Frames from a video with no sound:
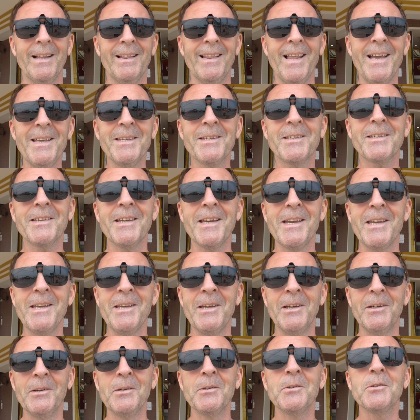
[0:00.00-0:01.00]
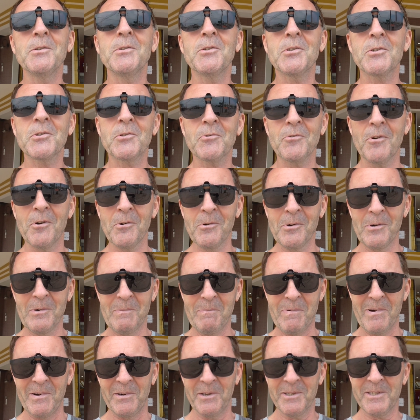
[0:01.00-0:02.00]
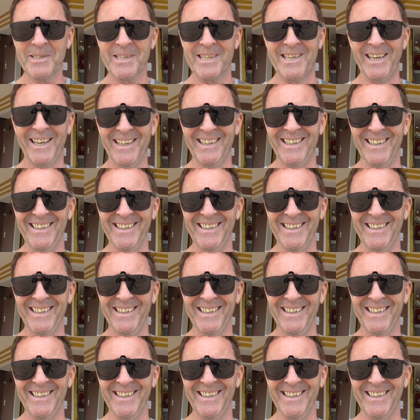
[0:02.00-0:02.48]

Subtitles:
let's say strong bus.